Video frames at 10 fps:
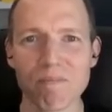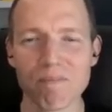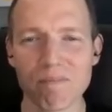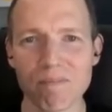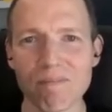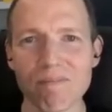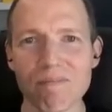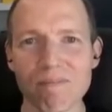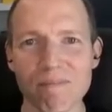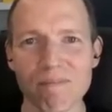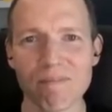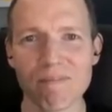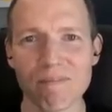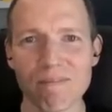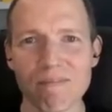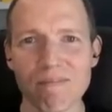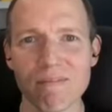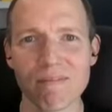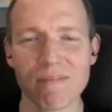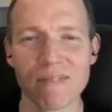
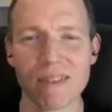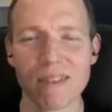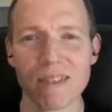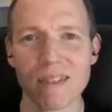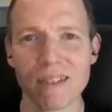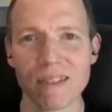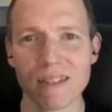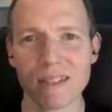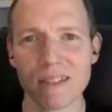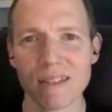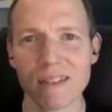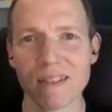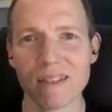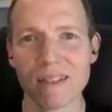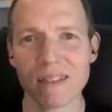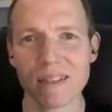(silent)